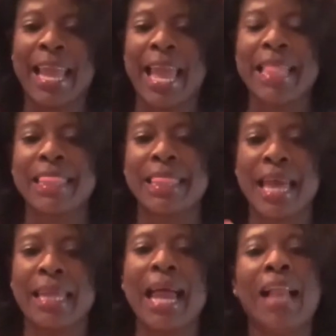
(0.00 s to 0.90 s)
and
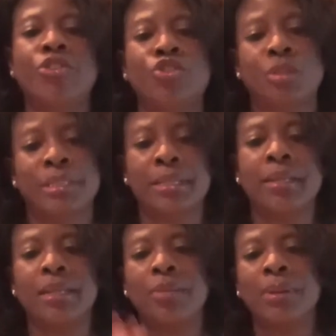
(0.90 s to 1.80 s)
then I'll drizzle
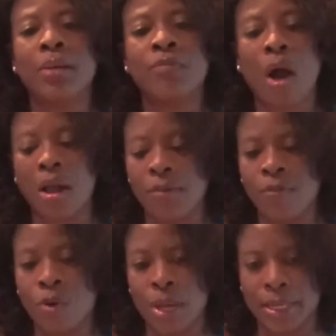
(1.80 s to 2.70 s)
a little bit of
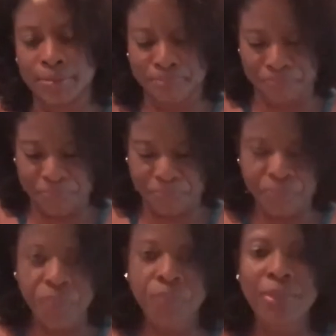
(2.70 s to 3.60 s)
olive oil
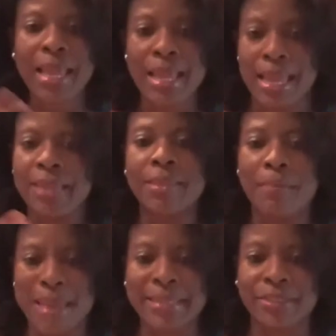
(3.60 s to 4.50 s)
in the
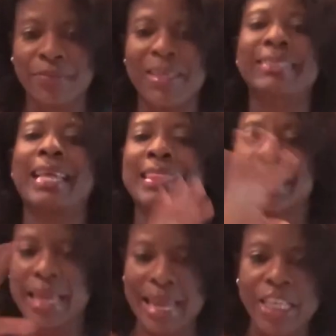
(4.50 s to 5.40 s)
mix of this, and
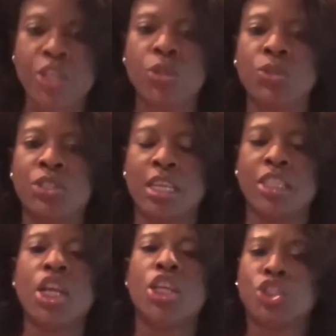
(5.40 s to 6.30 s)
then I use
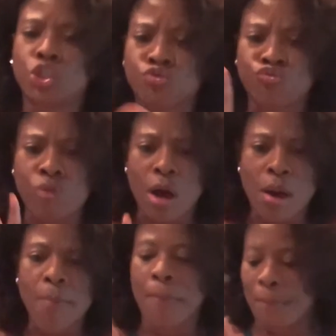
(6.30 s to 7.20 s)
it to
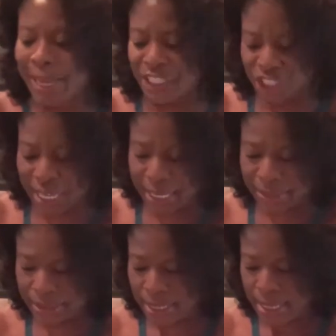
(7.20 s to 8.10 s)
rub my
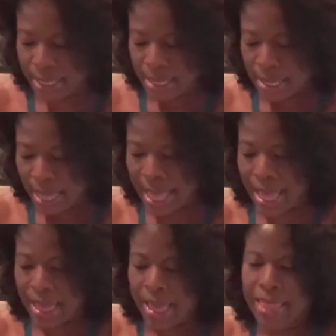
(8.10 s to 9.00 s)
chicken.
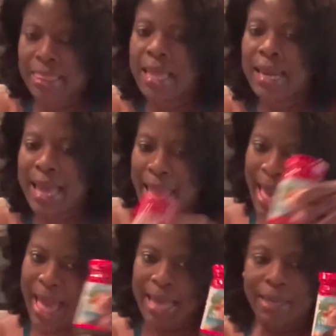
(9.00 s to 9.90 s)
And then I
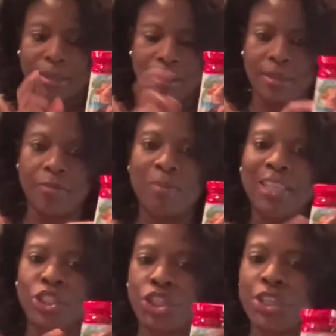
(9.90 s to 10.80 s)
add
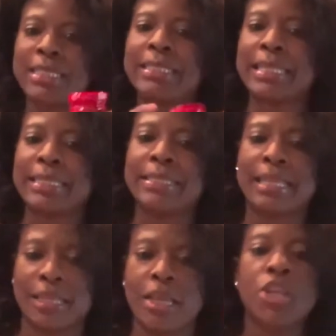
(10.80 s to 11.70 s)
my jerk
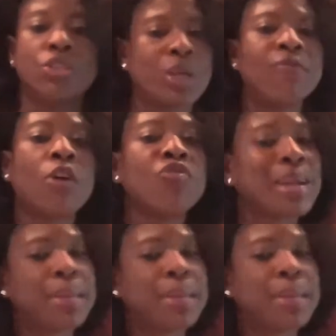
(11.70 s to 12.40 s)
seasoning. So I've already